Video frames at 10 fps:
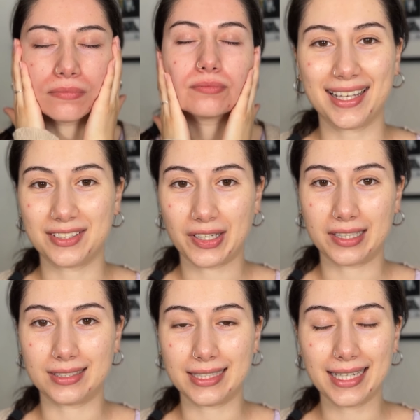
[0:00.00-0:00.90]
As you
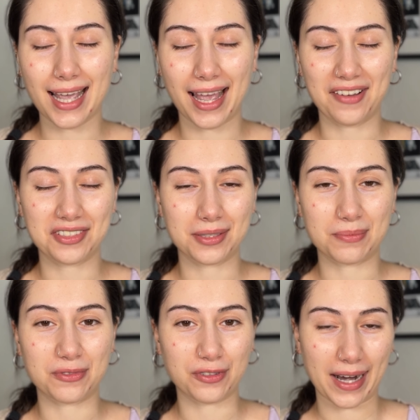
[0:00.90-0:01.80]
can see, I have some
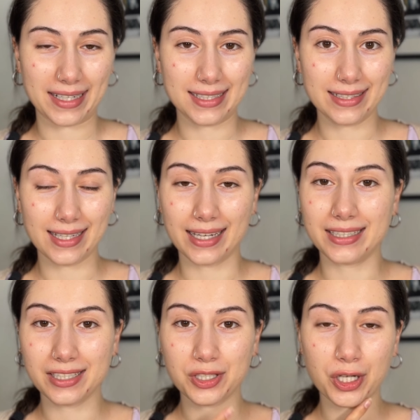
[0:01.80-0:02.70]
friends I
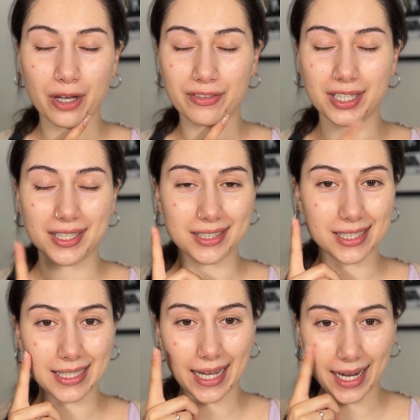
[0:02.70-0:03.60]
need to cover
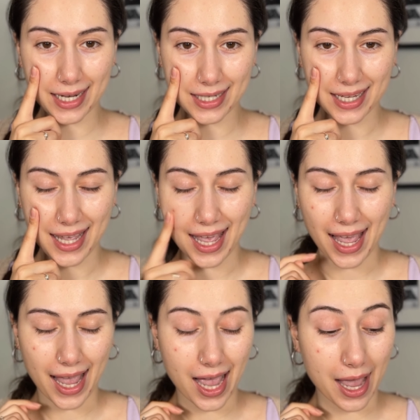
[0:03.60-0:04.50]
today.
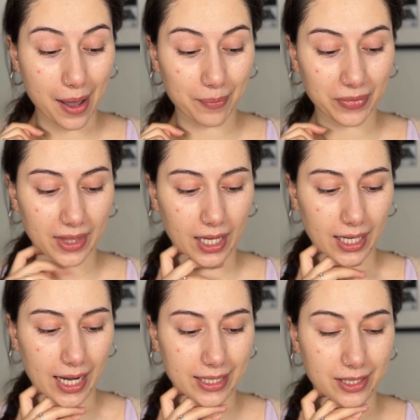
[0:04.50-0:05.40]
That
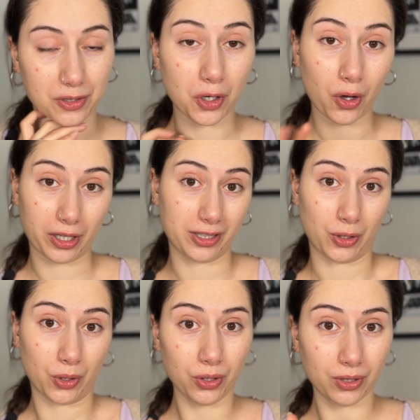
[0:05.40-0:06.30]
I did not
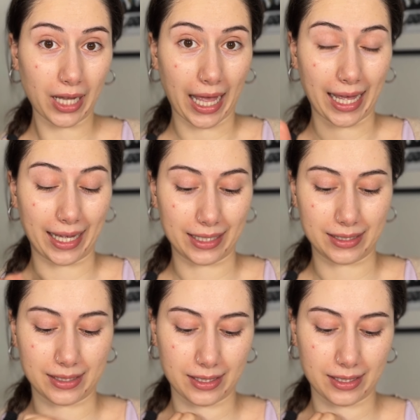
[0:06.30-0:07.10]
ignore, and